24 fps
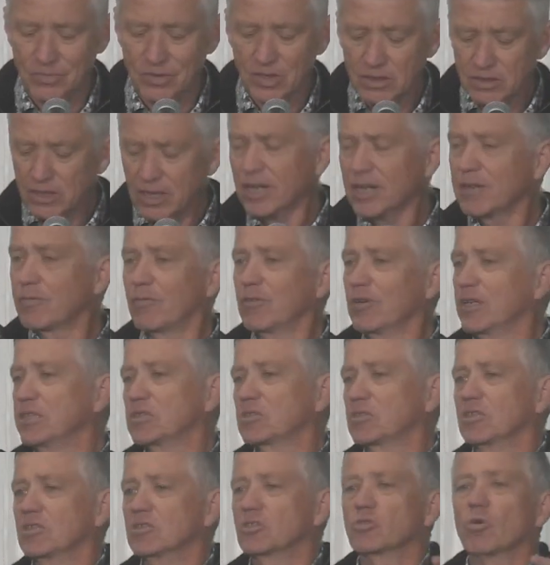Take, for
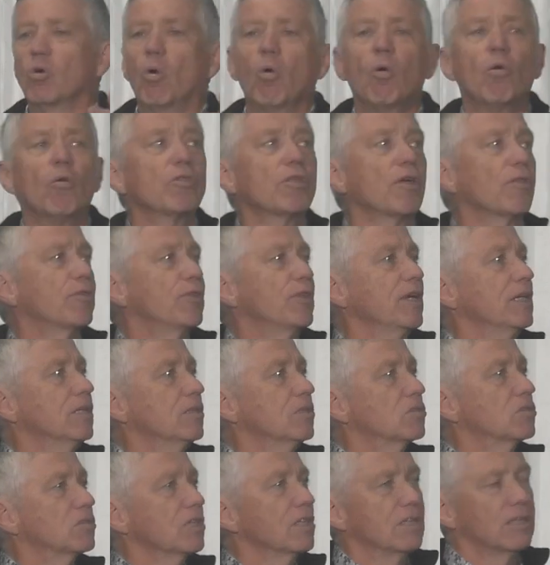instance, all the
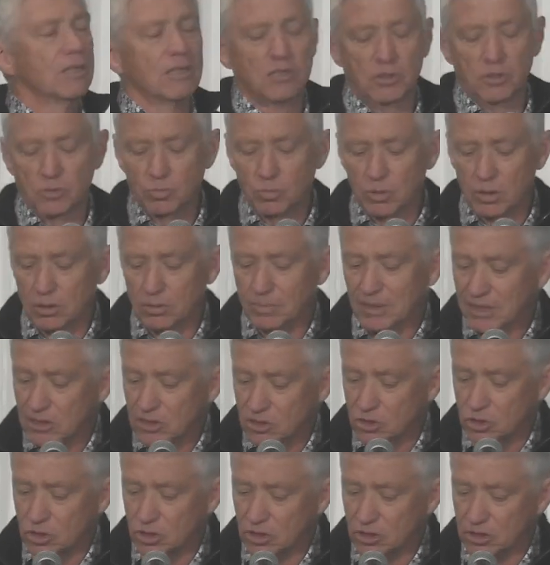things in this room, in
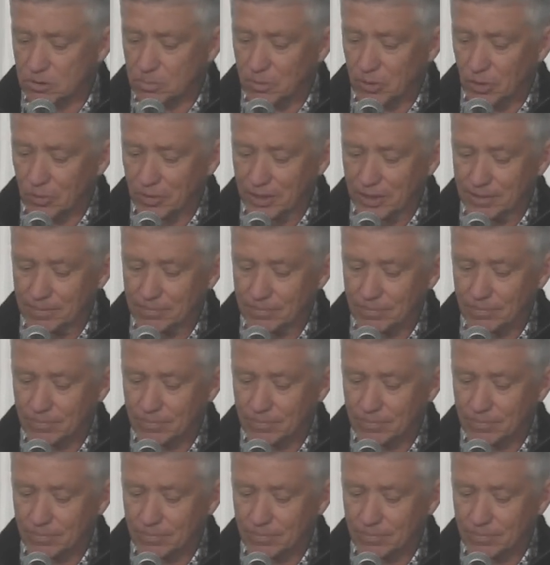this church building.